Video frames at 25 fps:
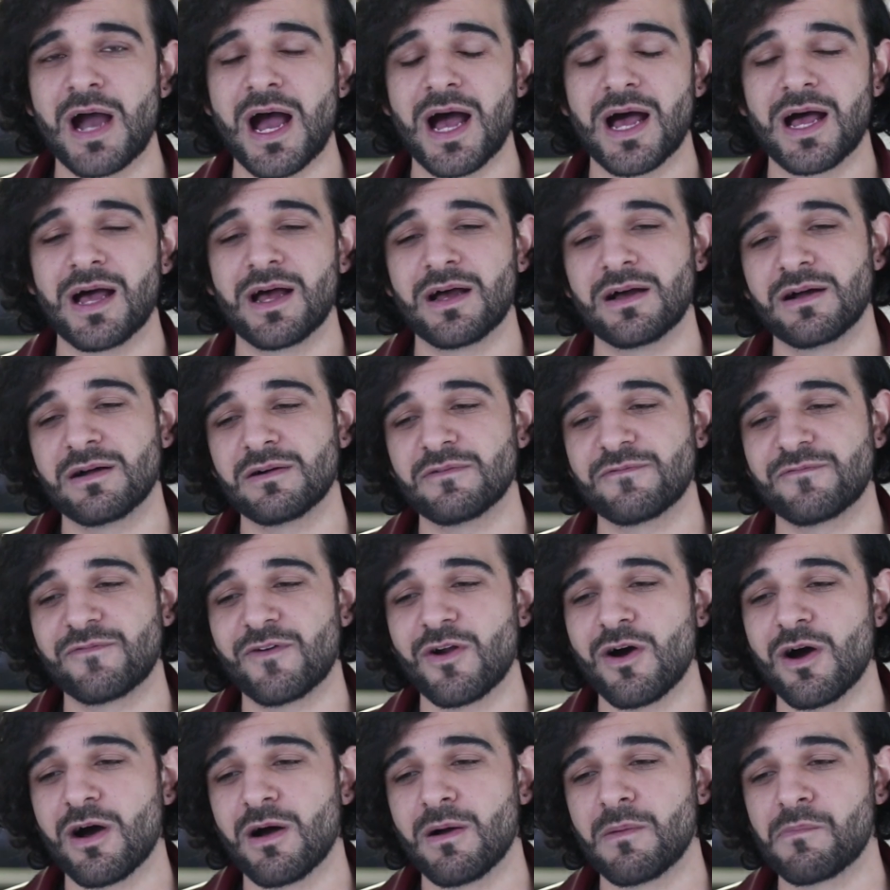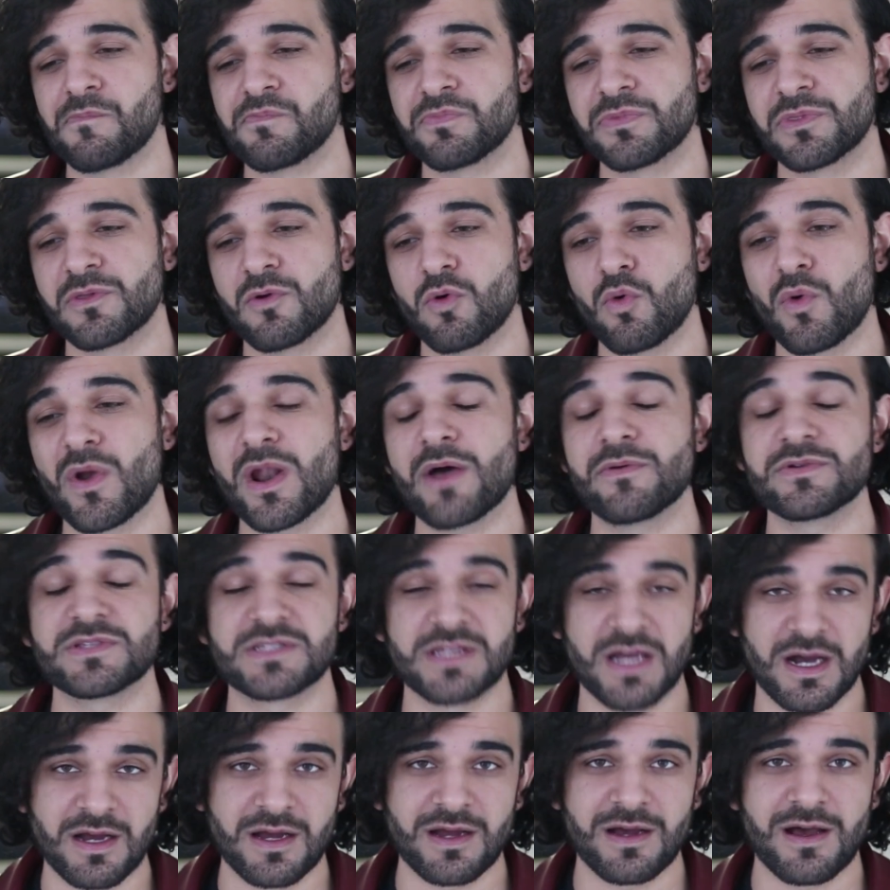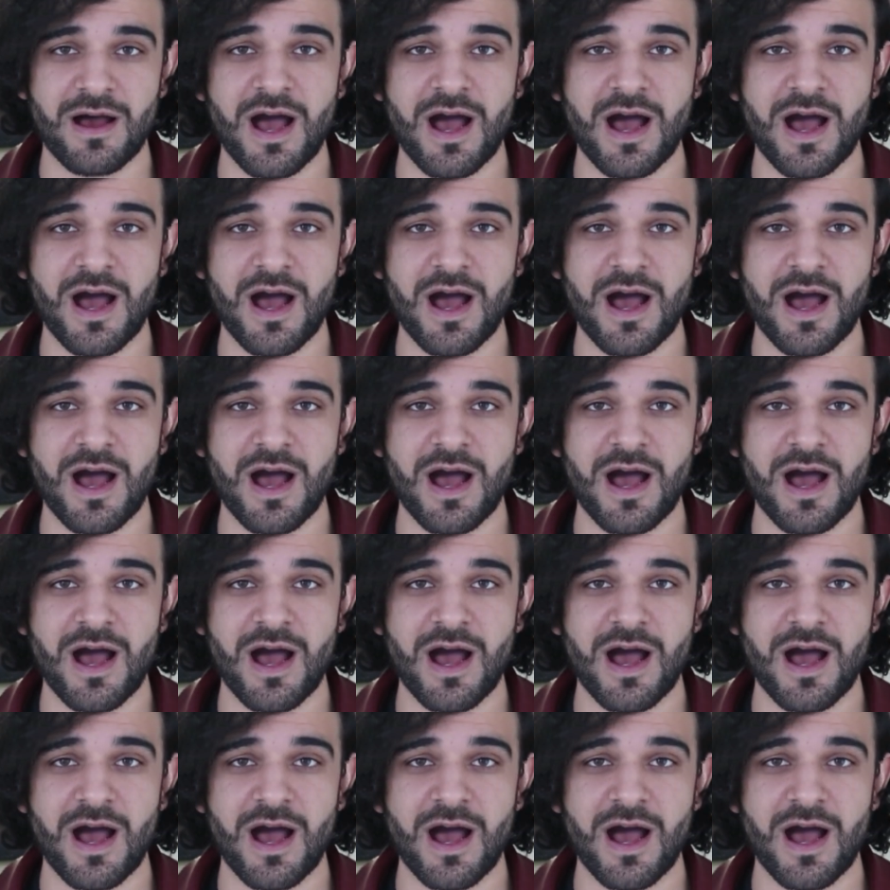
Uh, from when I was younger,